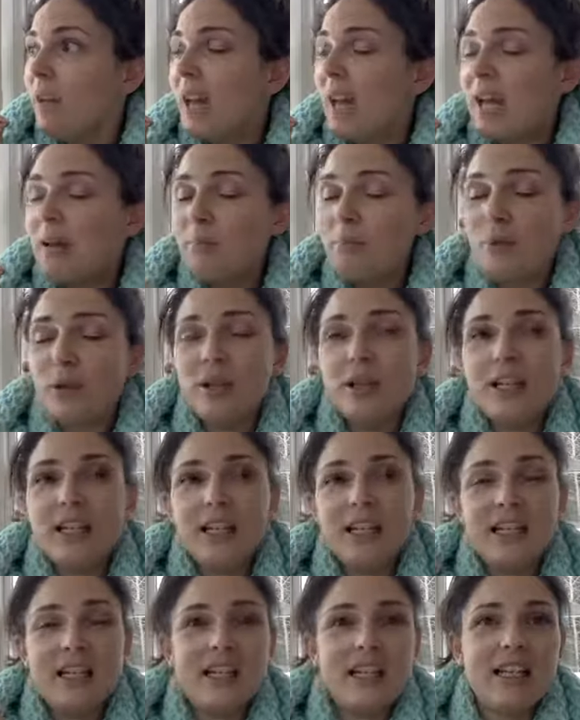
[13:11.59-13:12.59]
and put
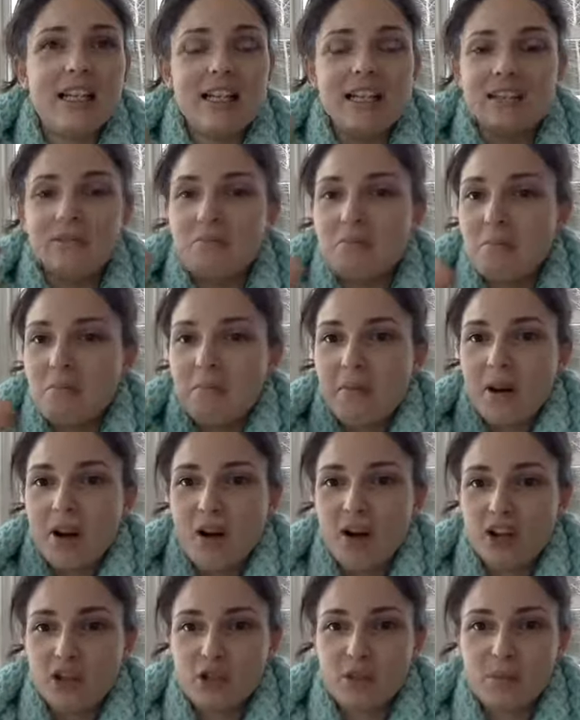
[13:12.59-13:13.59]
it in
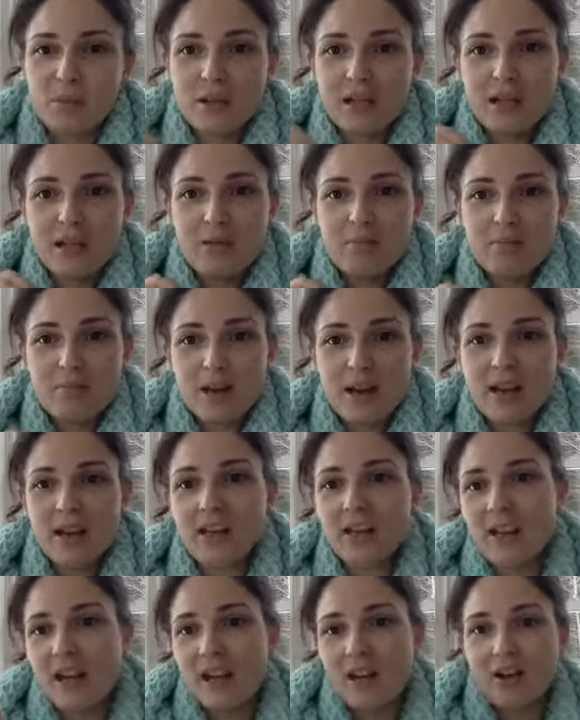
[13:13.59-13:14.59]
RSP, bank
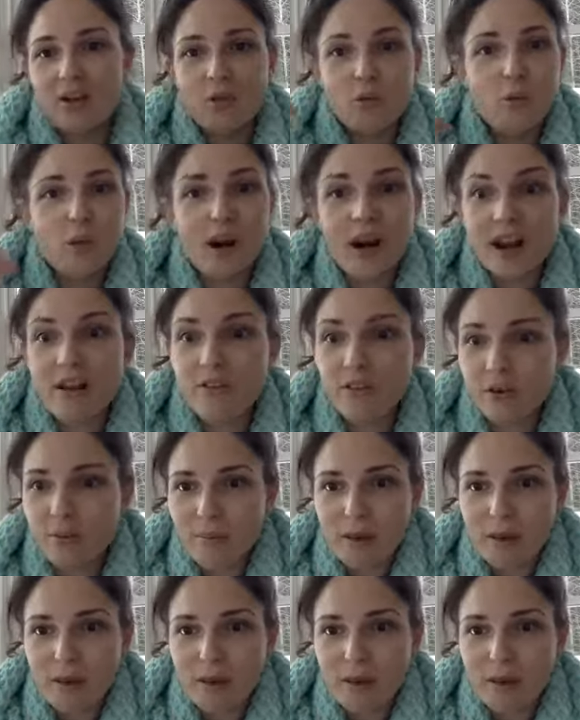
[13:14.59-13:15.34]
account, whatever,